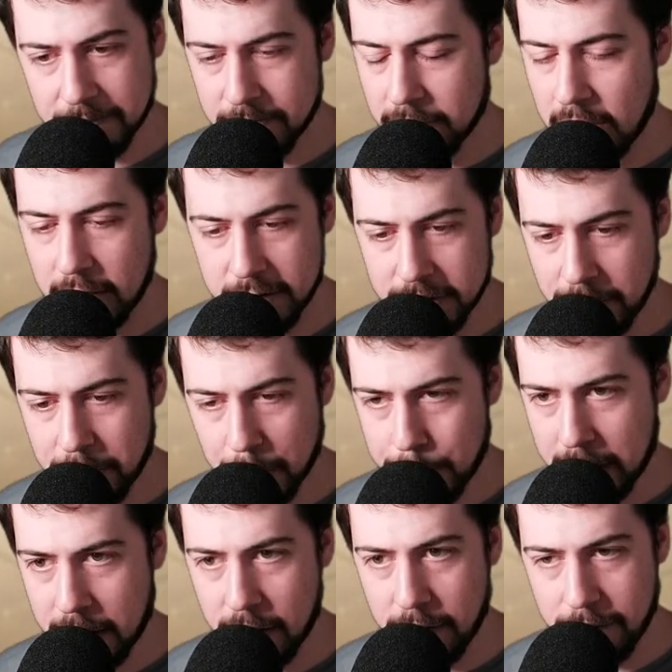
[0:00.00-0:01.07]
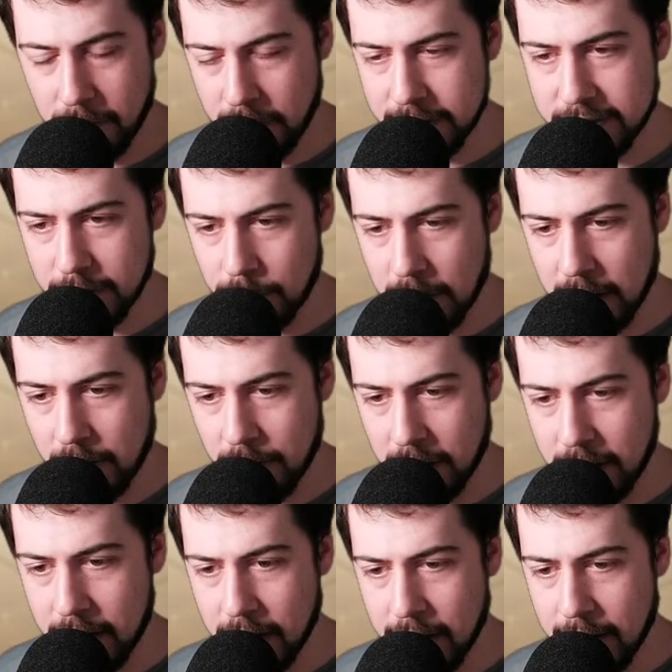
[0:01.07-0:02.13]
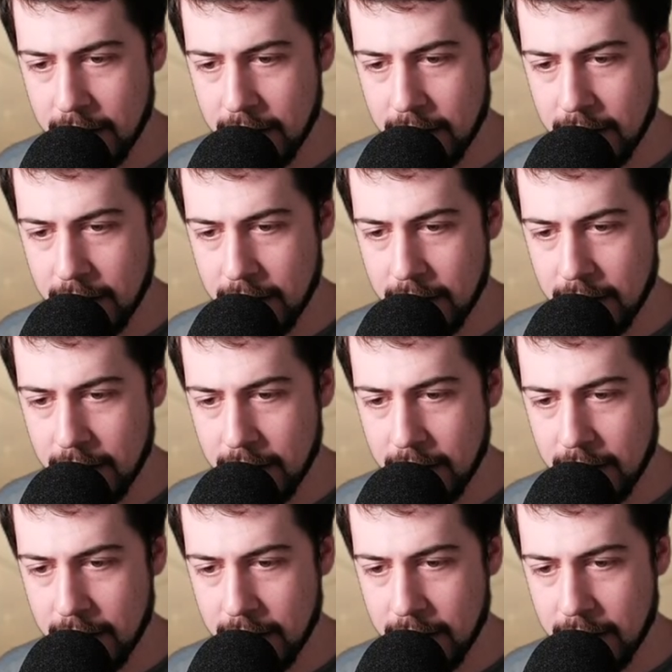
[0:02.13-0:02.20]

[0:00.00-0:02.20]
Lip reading: not super powerful. It's a 1-1.